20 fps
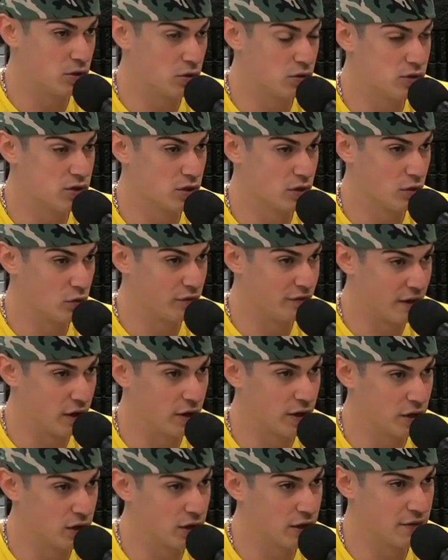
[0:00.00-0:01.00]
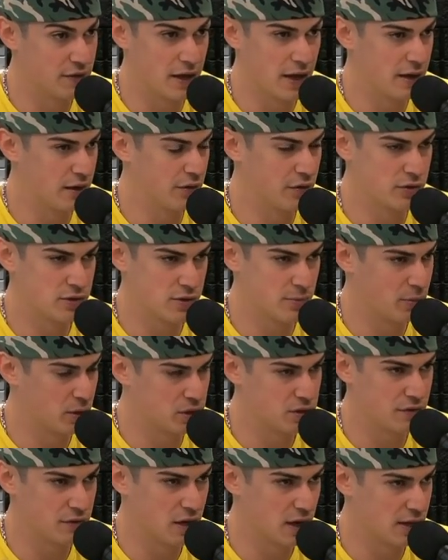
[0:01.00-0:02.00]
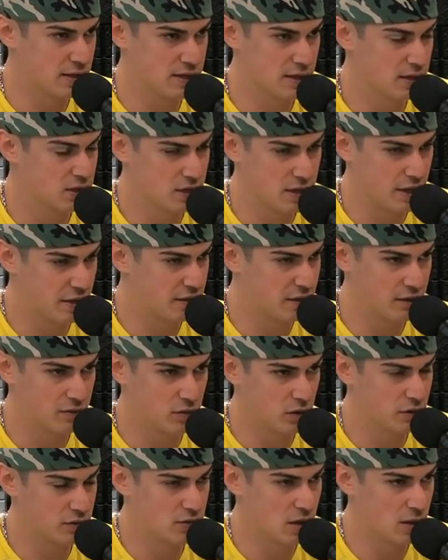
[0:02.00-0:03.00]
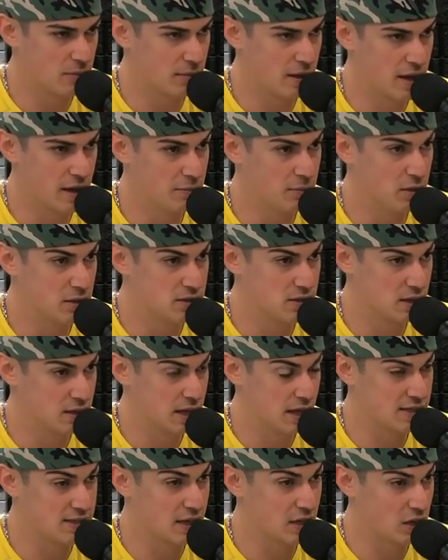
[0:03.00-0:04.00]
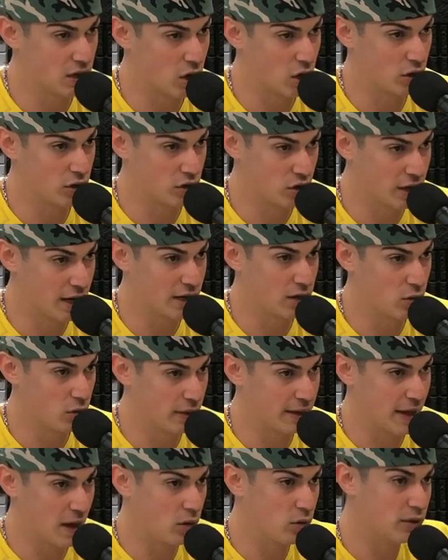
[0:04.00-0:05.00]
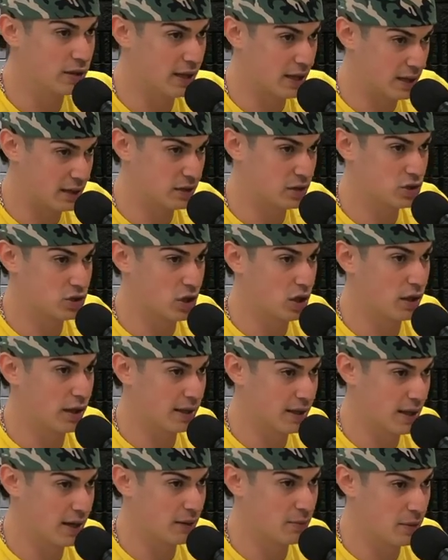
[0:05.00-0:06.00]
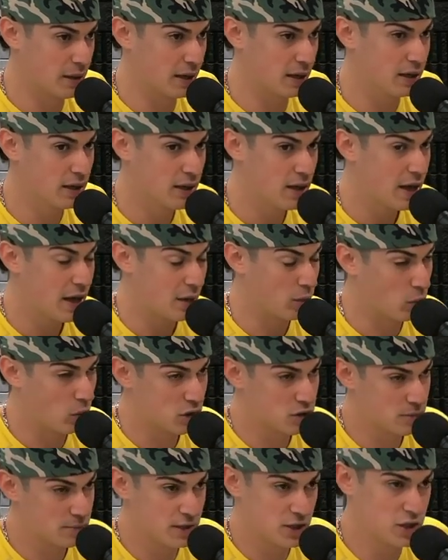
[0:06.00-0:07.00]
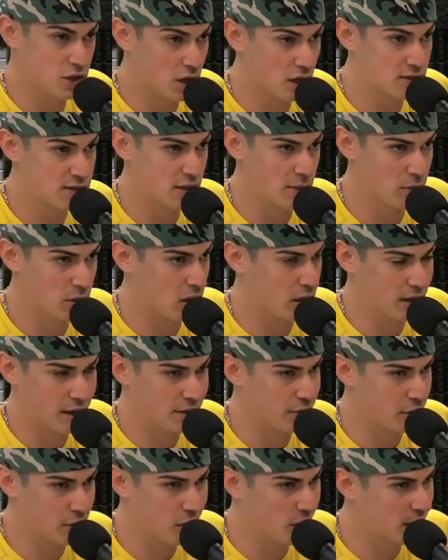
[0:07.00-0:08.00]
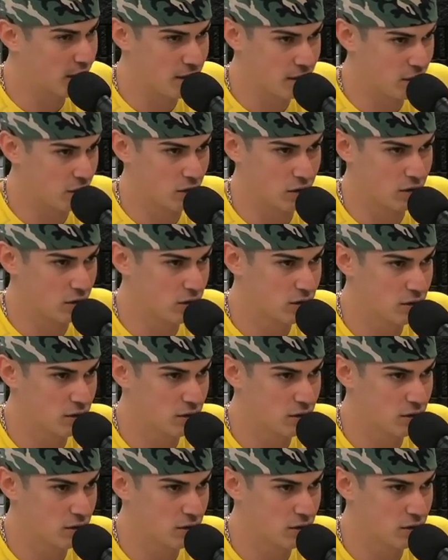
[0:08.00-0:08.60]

who's very good at that. And there's a bunch of guys. I just can't think of one on the top of my head, but yeah. guys that are good at going out, getting in the shot lane, getting big, and watch how many shots they block, and they're not getting hurt